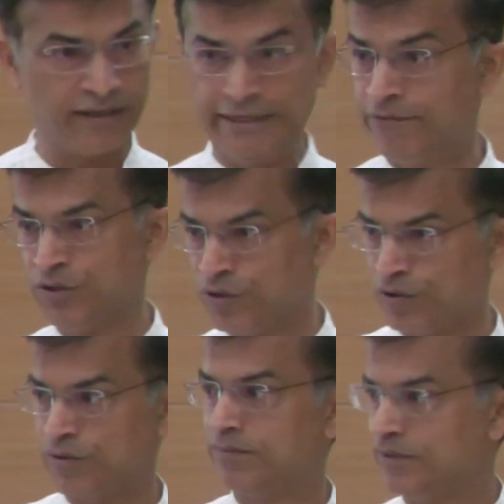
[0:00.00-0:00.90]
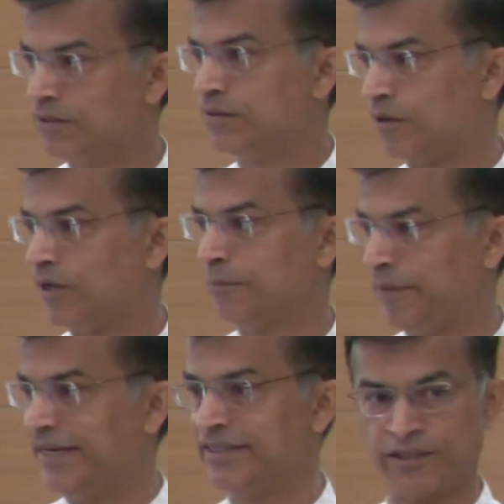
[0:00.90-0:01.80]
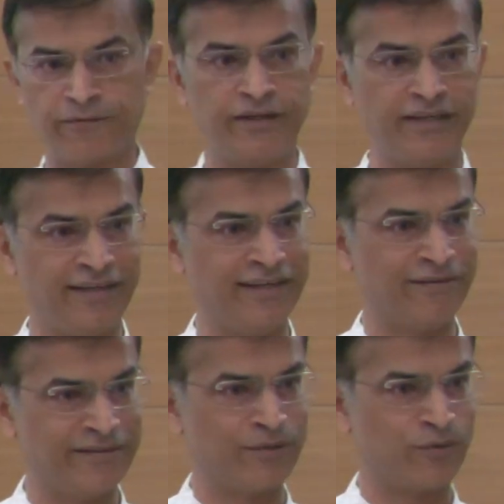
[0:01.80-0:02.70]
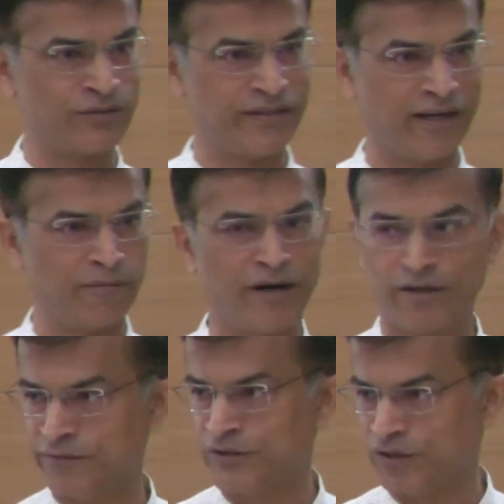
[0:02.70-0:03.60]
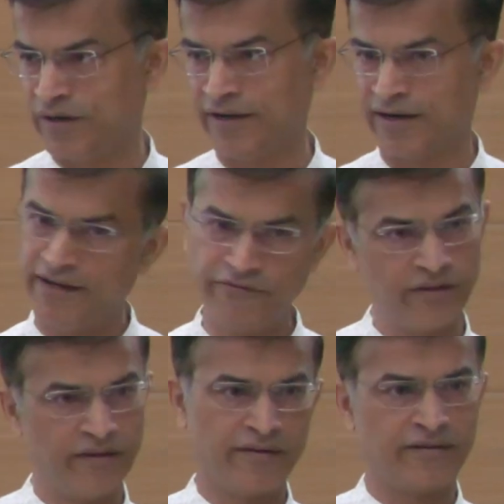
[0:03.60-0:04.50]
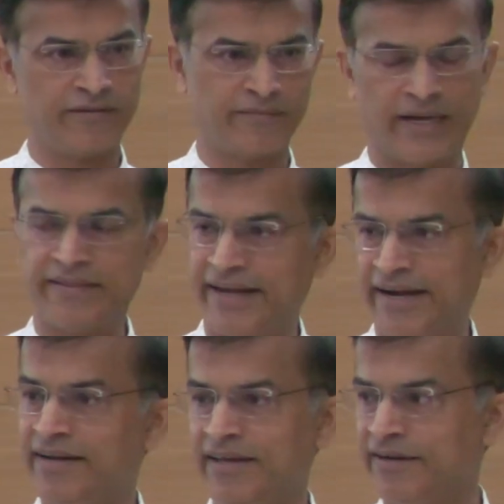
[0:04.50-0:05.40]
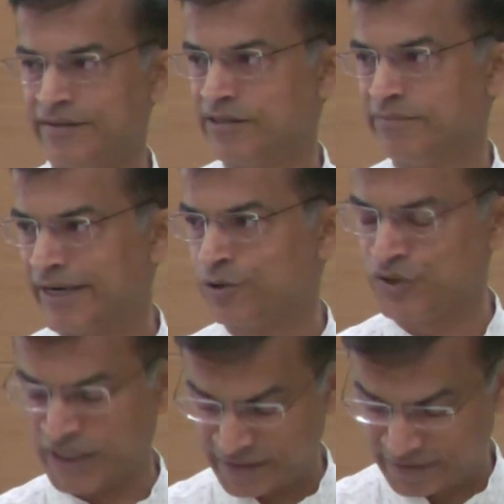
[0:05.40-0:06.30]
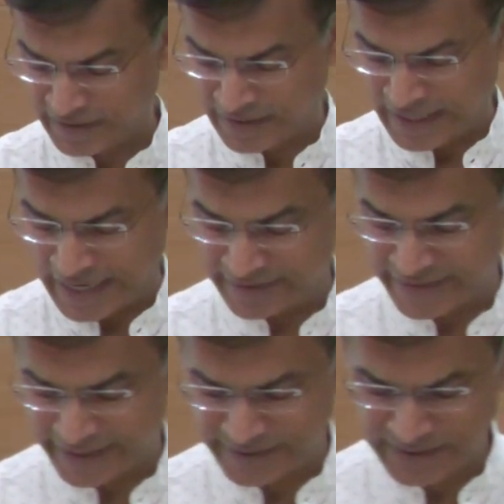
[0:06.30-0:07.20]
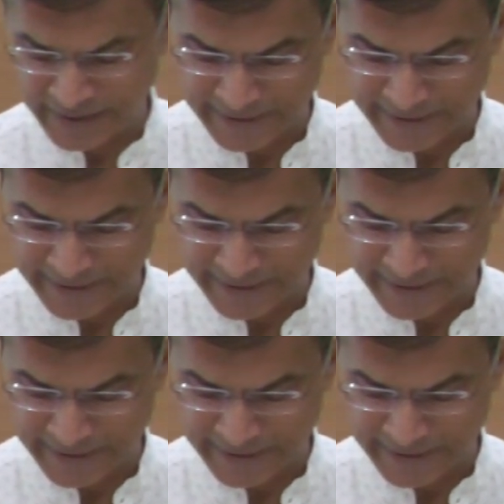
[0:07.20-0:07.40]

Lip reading: Even though, all the pain and suffering that was there, part of his earlier life, at the end, he returned back to China. And then